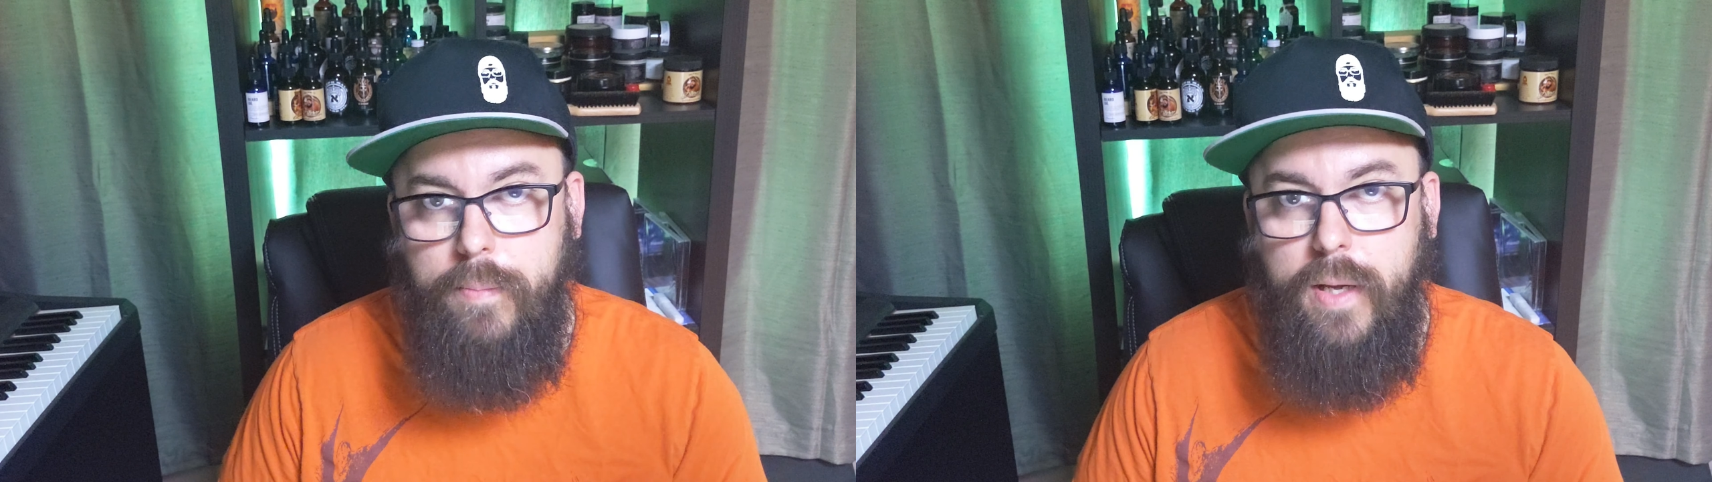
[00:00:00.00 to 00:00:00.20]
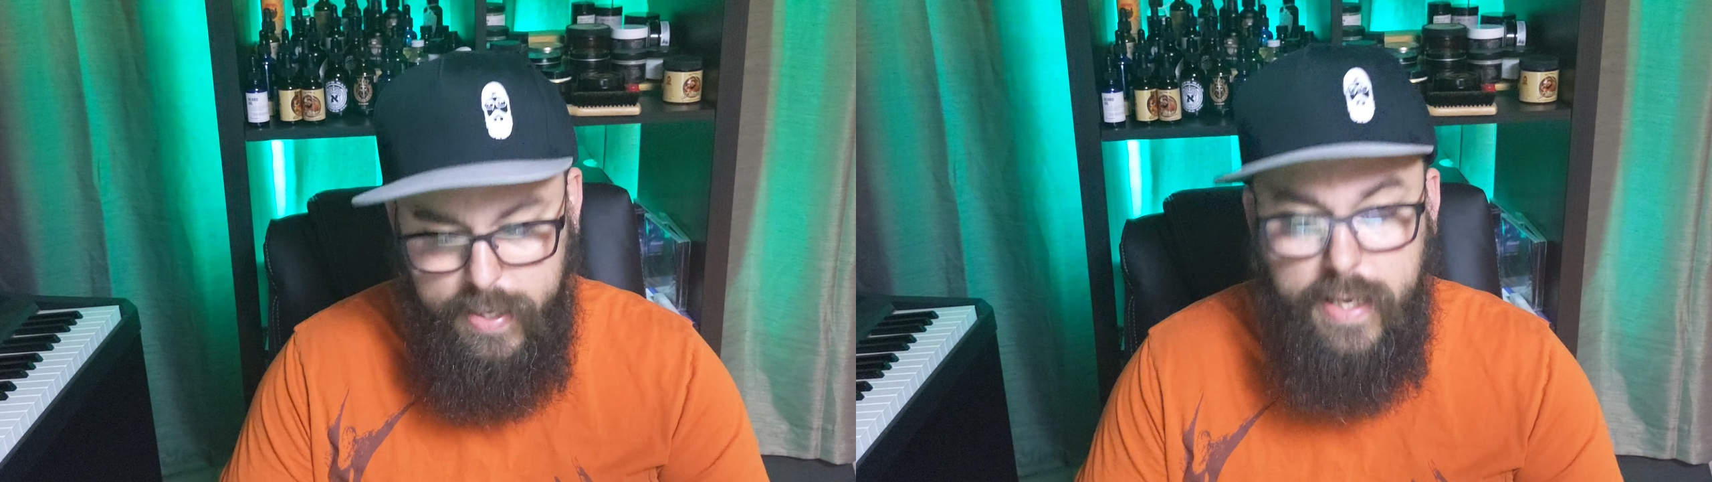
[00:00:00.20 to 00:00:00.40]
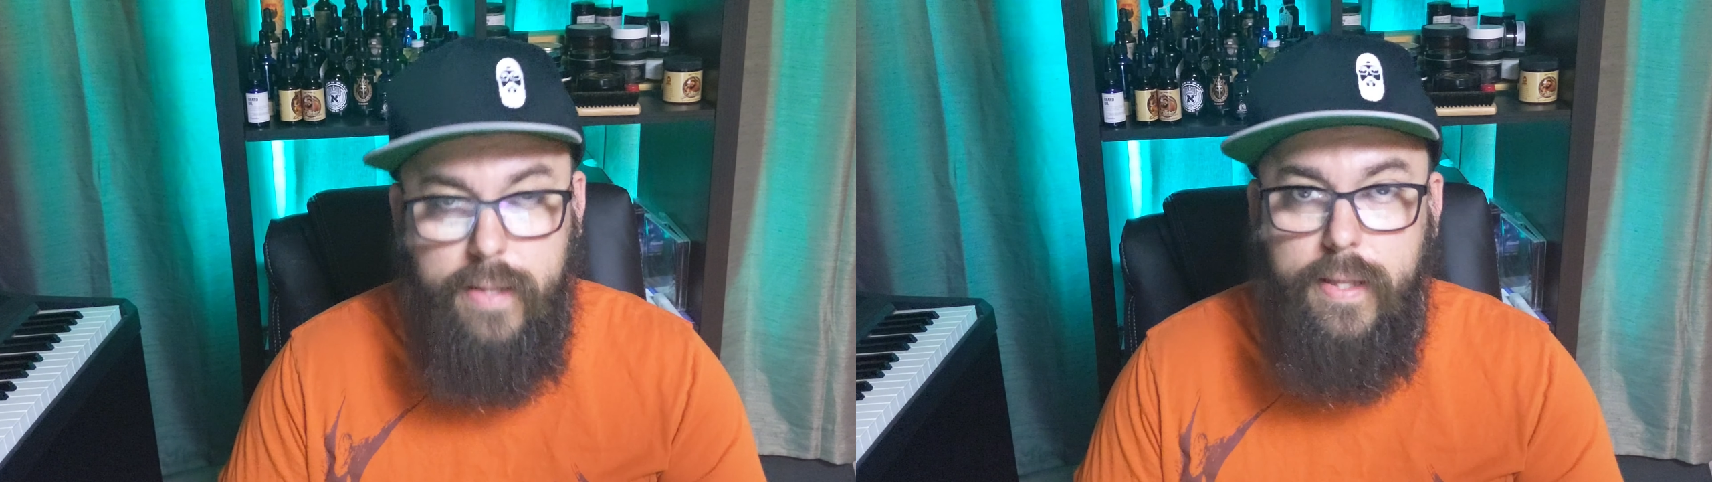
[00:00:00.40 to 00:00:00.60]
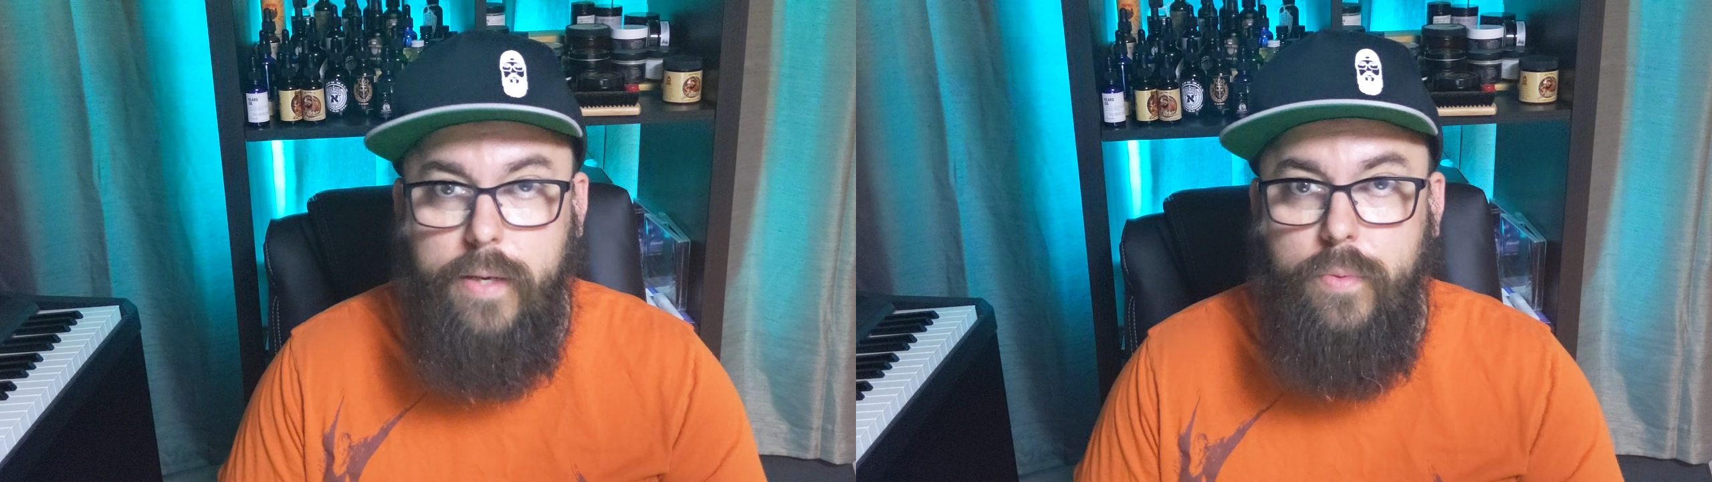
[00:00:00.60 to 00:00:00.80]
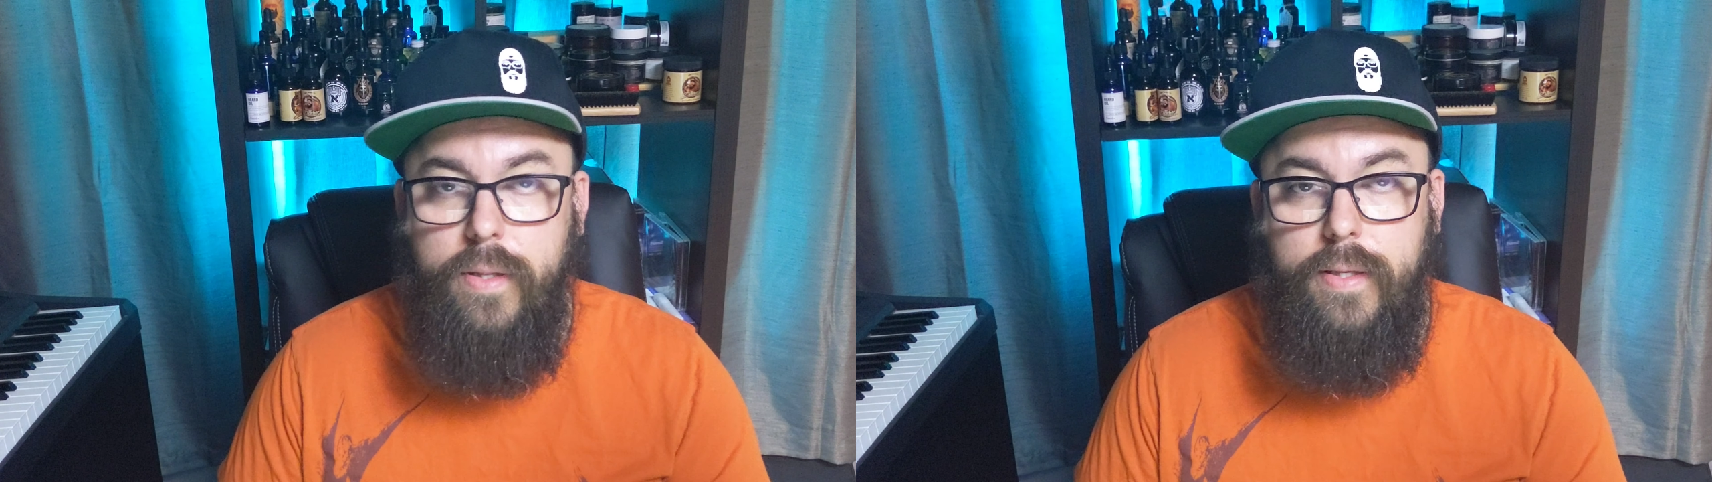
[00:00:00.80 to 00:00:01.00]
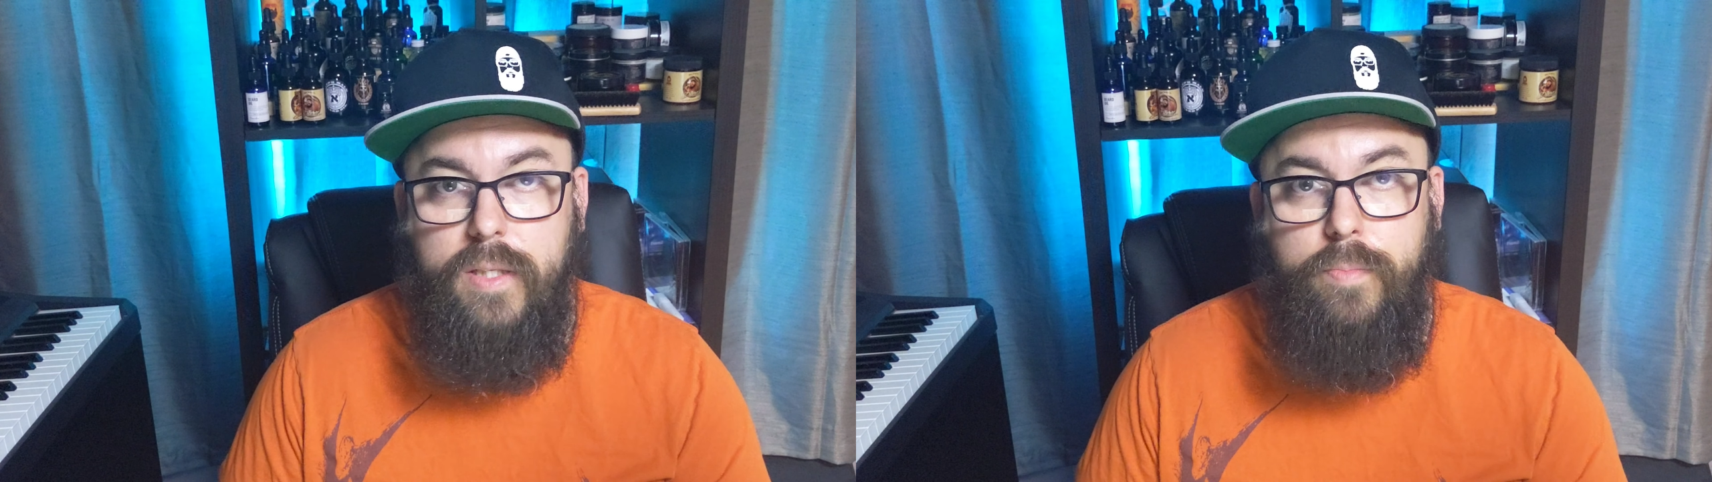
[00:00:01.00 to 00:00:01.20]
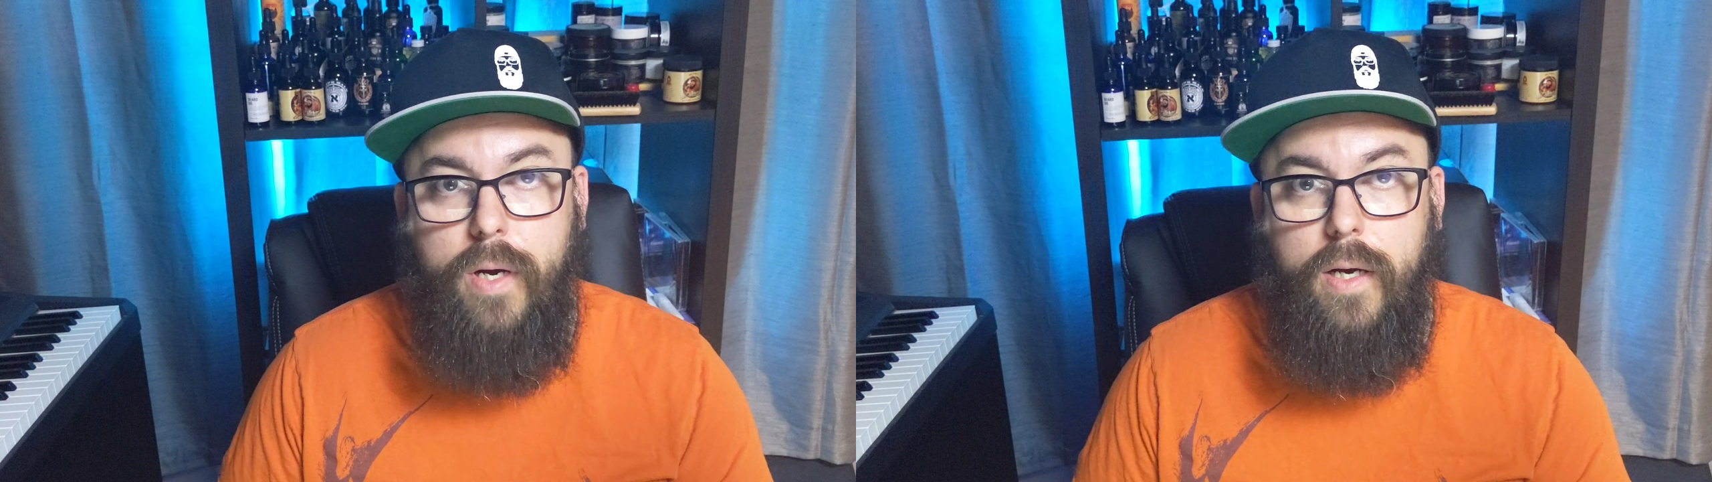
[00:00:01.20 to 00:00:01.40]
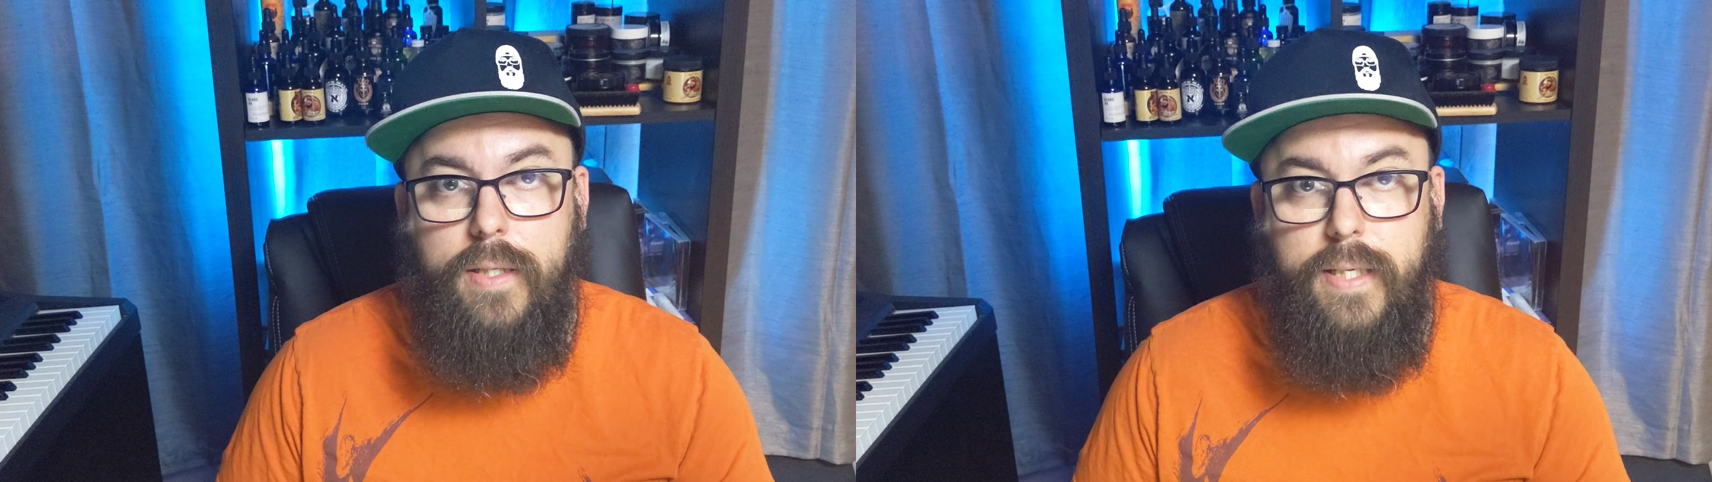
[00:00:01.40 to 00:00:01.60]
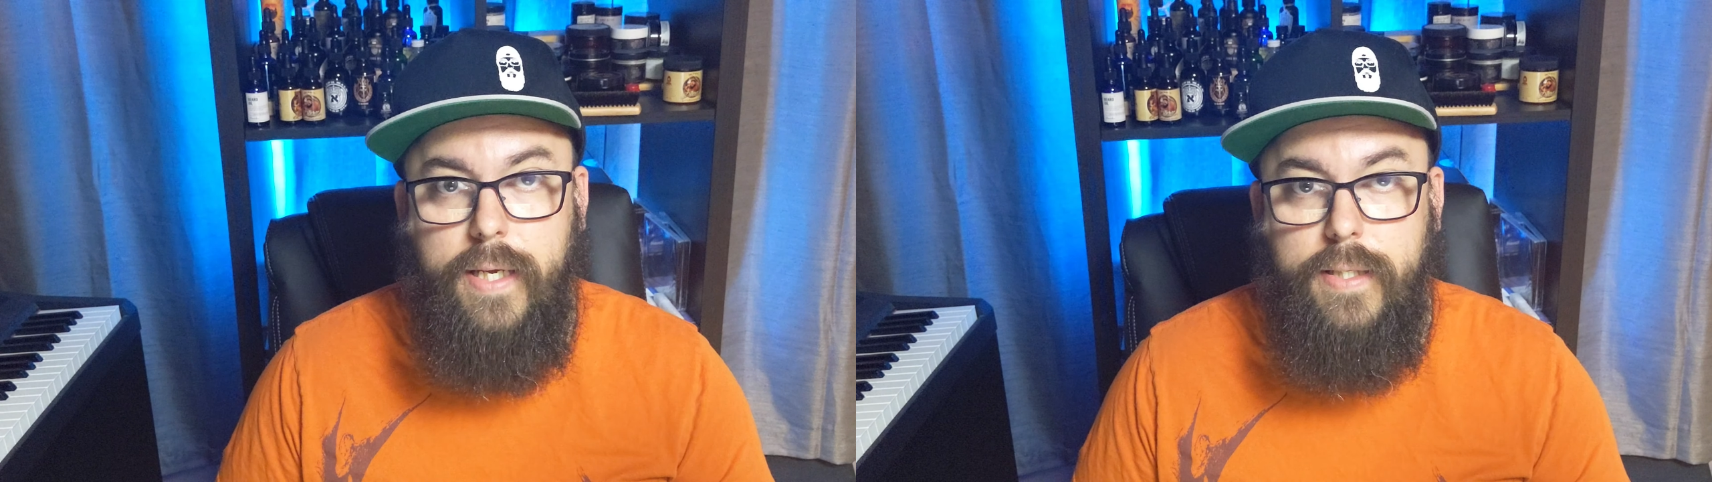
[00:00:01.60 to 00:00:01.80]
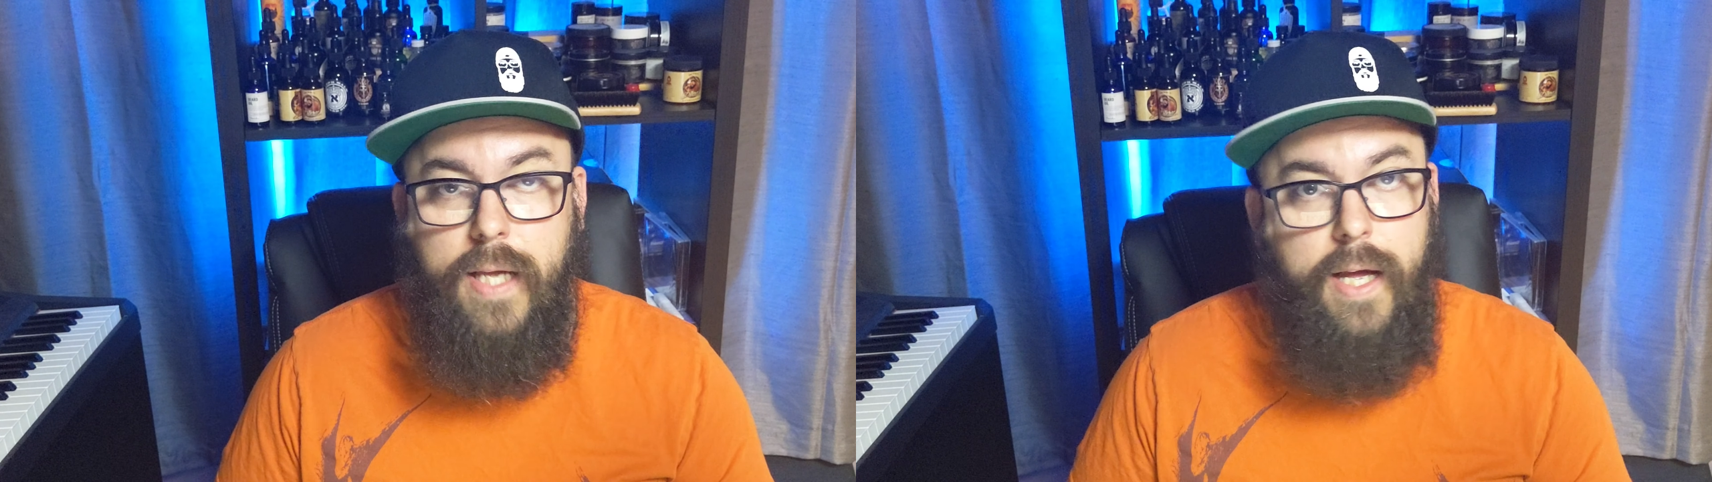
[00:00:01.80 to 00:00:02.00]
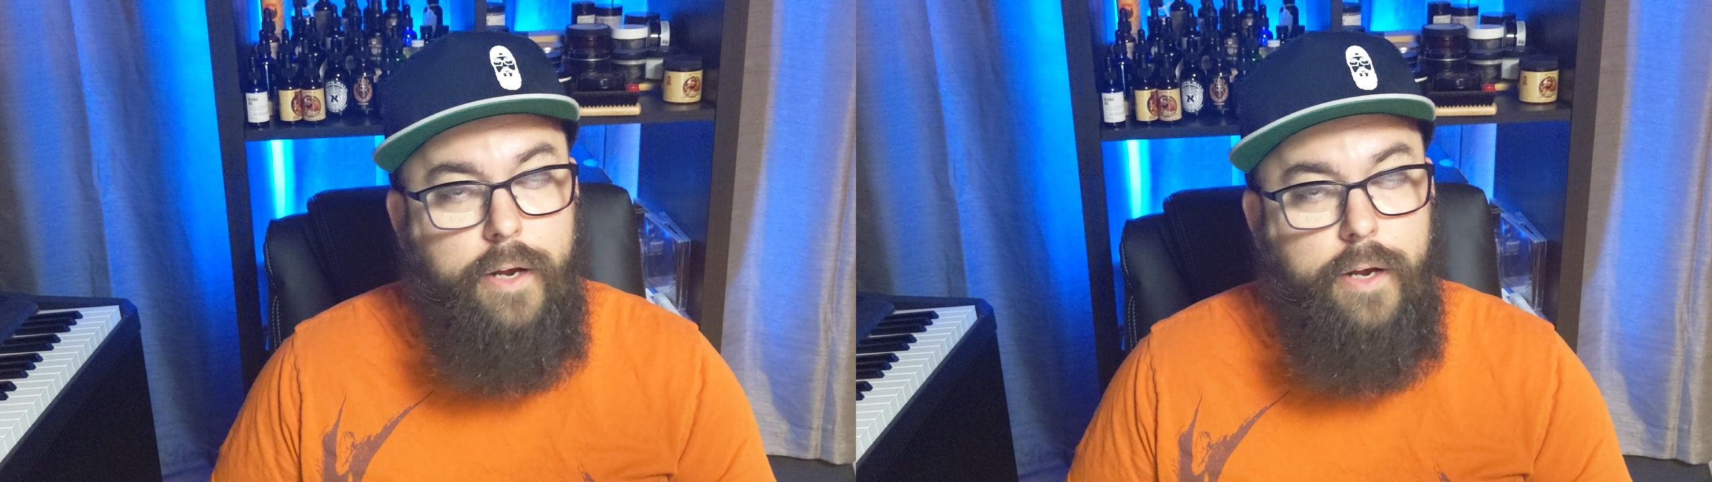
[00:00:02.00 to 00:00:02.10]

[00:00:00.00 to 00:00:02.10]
The neat thing with this box is